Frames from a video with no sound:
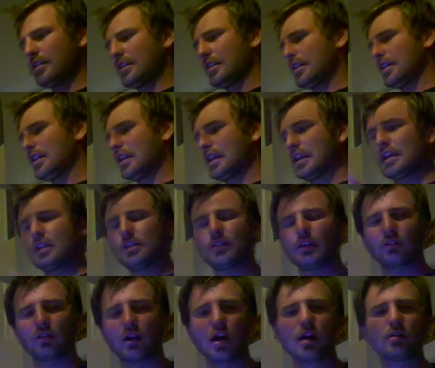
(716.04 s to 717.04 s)
getting anything
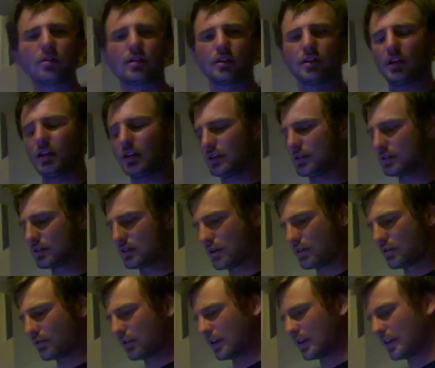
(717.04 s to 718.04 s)
wrong with it.
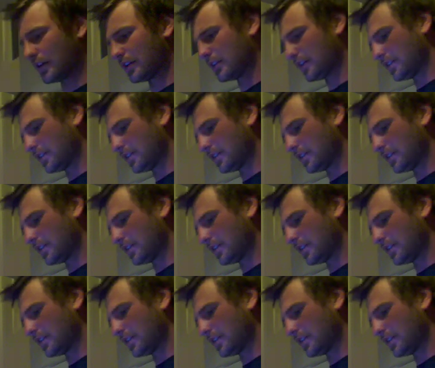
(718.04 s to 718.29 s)
So uh,